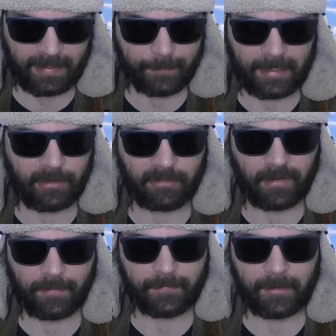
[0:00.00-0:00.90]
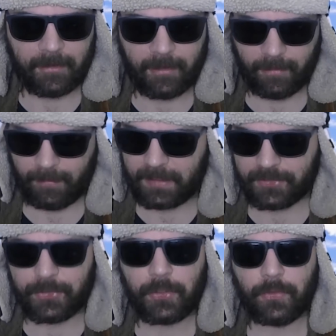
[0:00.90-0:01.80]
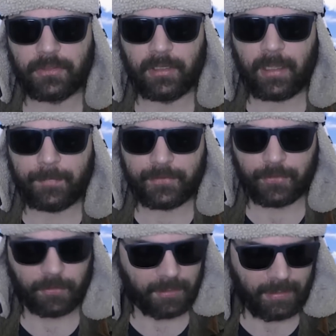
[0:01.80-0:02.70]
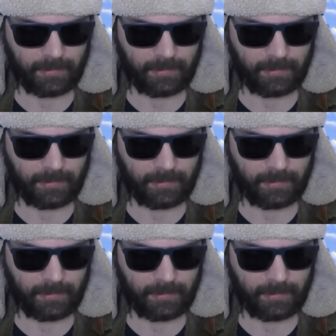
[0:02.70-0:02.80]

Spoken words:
that paragraph under this dude's life story.